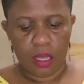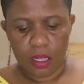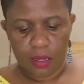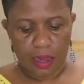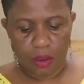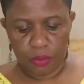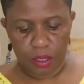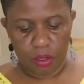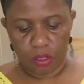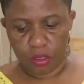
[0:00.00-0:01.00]
Now we're
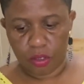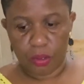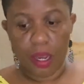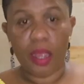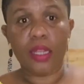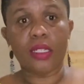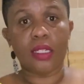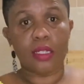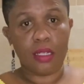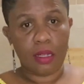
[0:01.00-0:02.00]
going to add
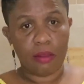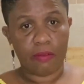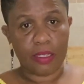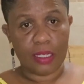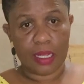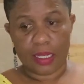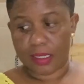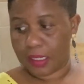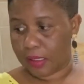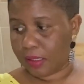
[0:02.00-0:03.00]
vanilla
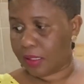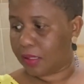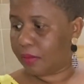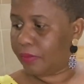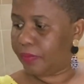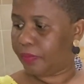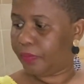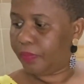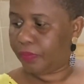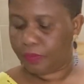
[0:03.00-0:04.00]
essence.
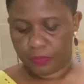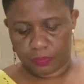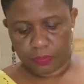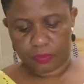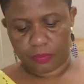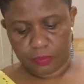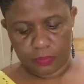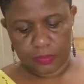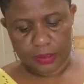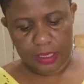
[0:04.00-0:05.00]

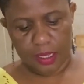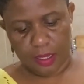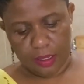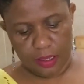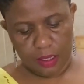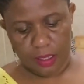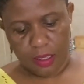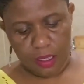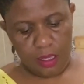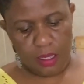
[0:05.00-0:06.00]
Okay,
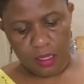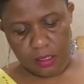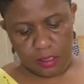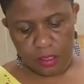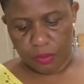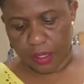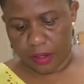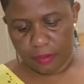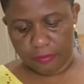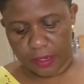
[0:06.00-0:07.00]
so we're
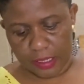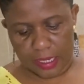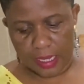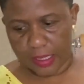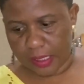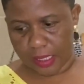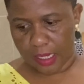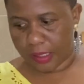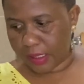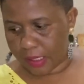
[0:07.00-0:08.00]
adding vanilla
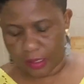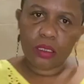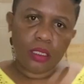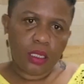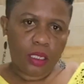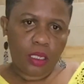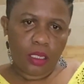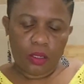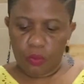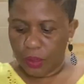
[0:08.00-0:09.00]
essence.
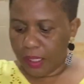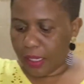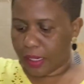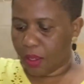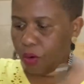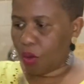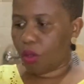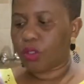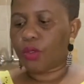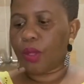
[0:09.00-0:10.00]
We are now
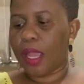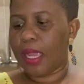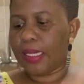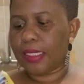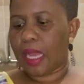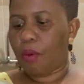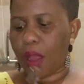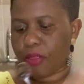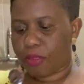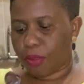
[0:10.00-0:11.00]
going to add our
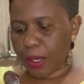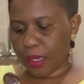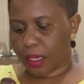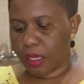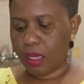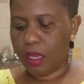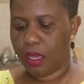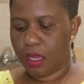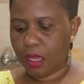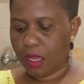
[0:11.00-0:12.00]
3
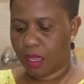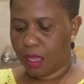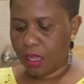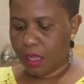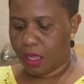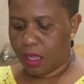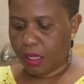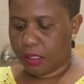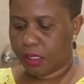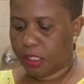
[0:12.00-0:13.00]

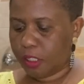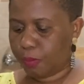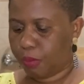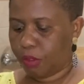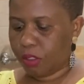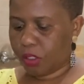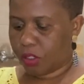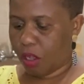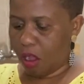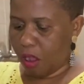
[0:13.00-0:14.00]
teaspoons
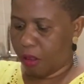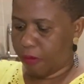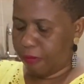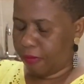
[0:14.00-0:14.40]
of